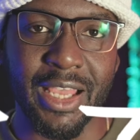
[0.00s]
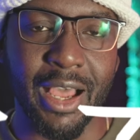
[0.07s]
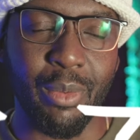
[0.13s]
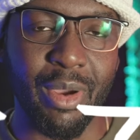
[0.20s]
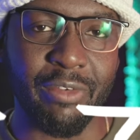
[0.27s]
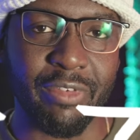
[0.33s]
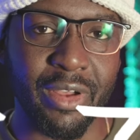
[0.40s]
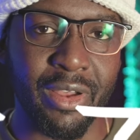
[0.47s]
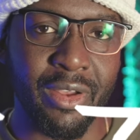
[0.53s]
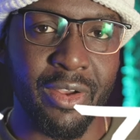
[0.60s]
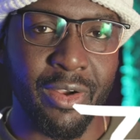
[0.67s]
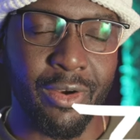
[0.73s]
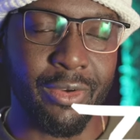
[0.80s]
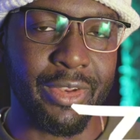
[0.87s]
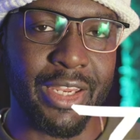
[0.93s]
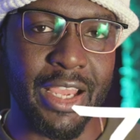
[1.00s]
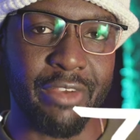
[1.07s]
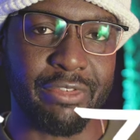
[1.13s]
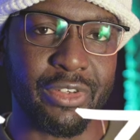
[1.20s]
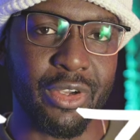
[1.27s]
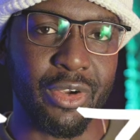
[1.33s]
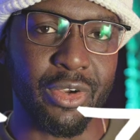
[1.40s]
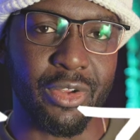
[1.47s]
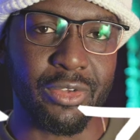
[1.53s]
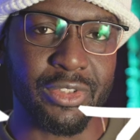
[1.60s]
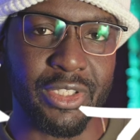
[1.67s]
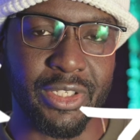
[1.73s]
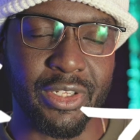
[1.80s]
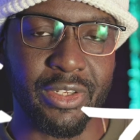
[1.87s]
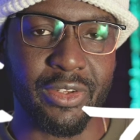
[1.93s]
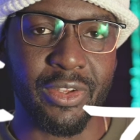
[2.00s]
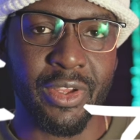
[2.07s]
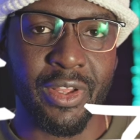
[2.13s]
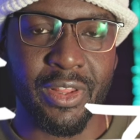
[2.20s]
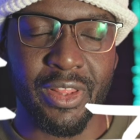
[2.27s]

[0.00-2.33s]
However, on the African continent,